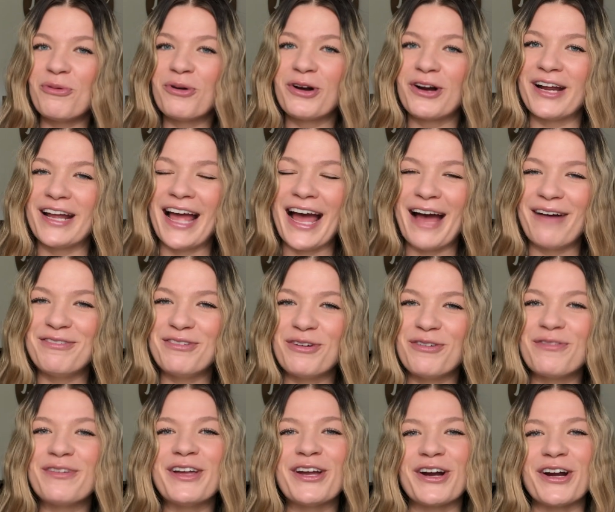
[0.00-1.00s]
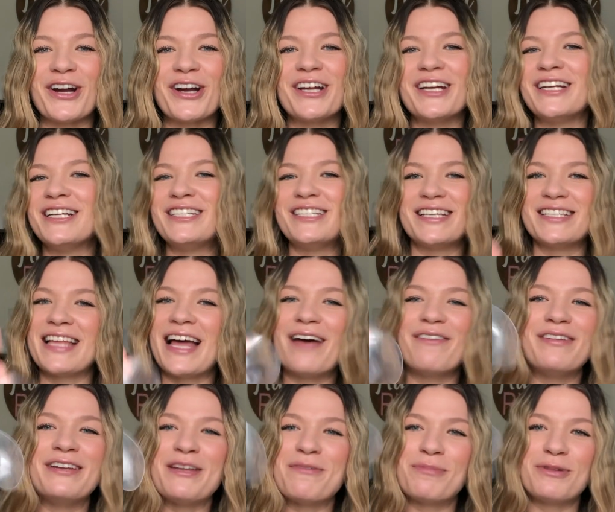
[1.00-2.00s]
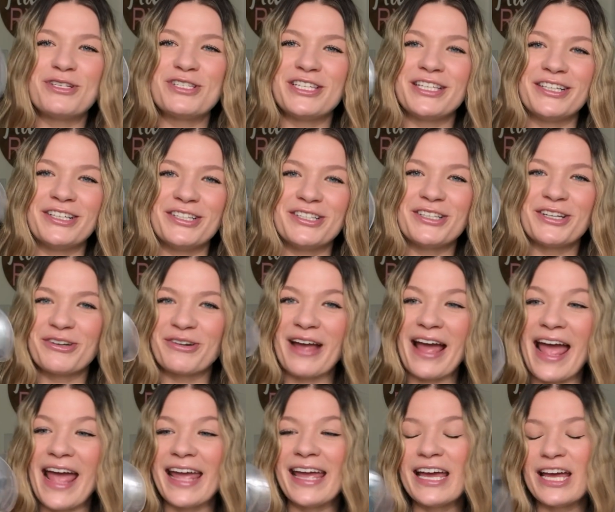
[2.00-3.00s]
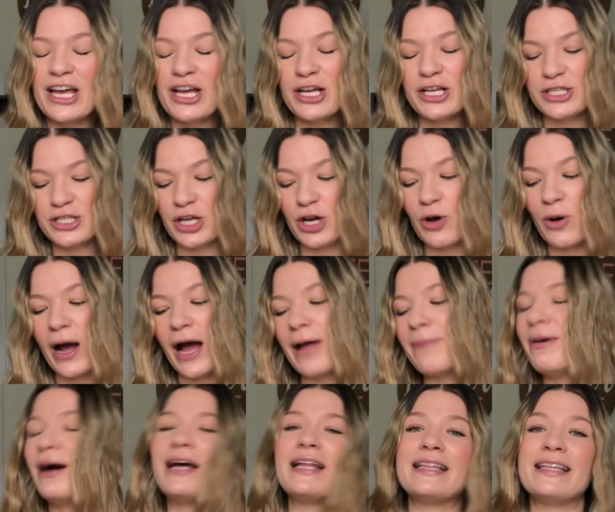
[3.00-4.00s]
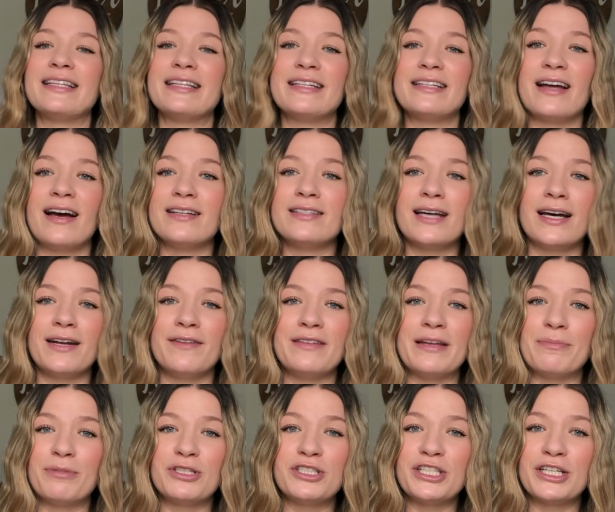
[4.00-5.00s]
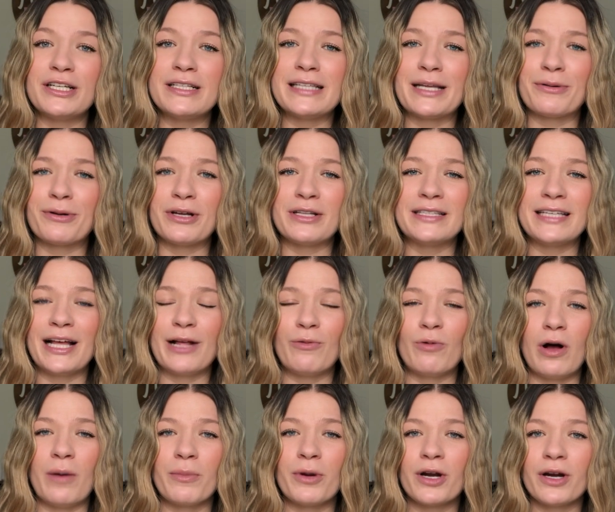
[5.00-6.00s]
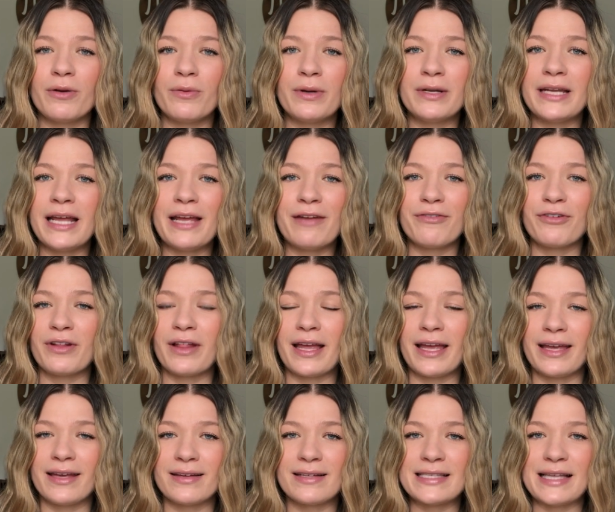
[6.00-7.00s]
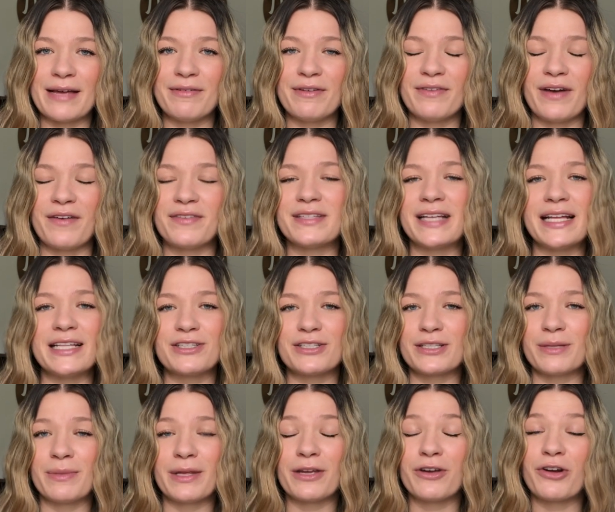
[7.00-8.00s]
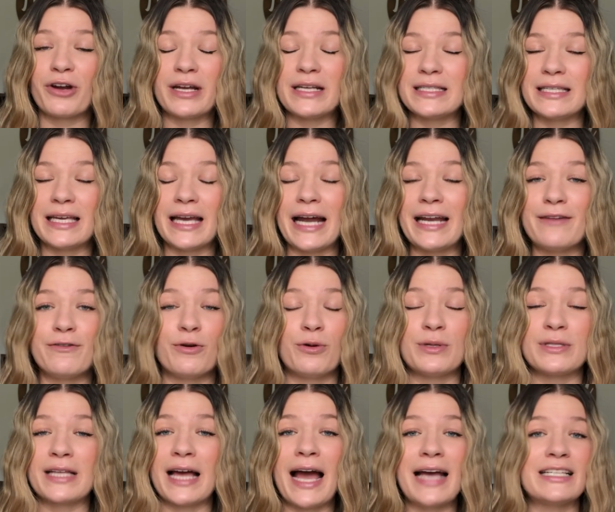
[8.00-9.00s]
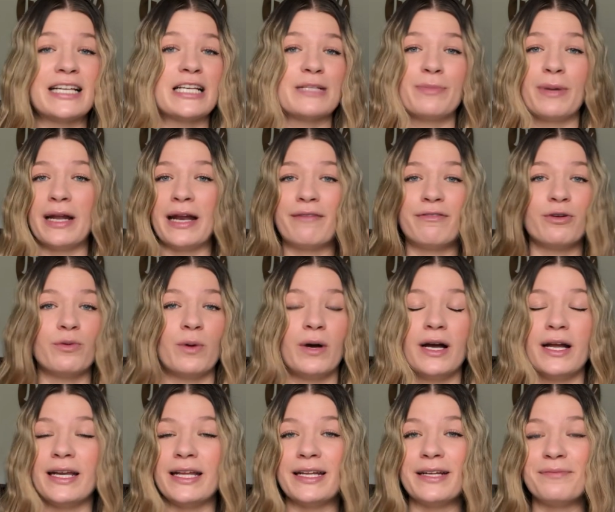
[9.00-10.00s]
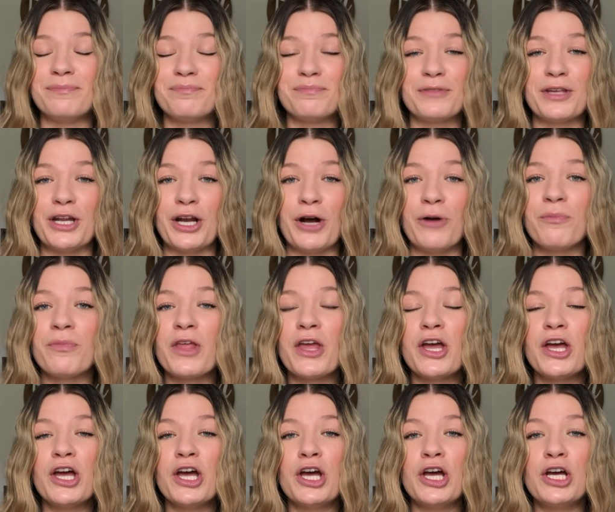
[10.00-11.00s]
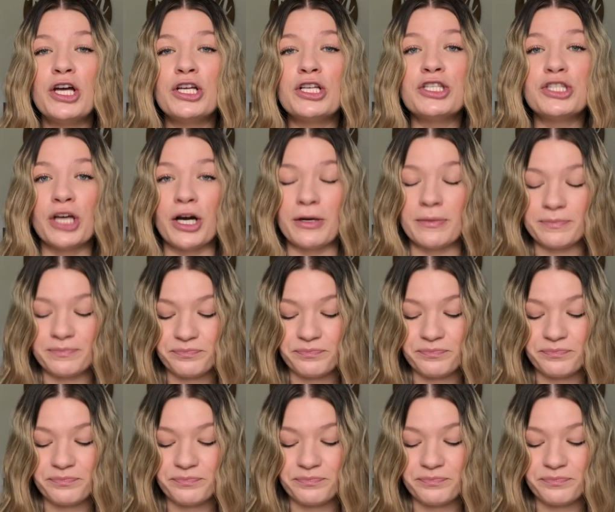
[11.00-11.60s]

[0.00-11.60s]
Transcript: worry, have no fear. Just have a nipple shield, okay? So I bought a ton of nipple shields. They were on sale at Walmart one day for like 75 cents or something crazy. I didn't know what size. I just bought every one, and you know. So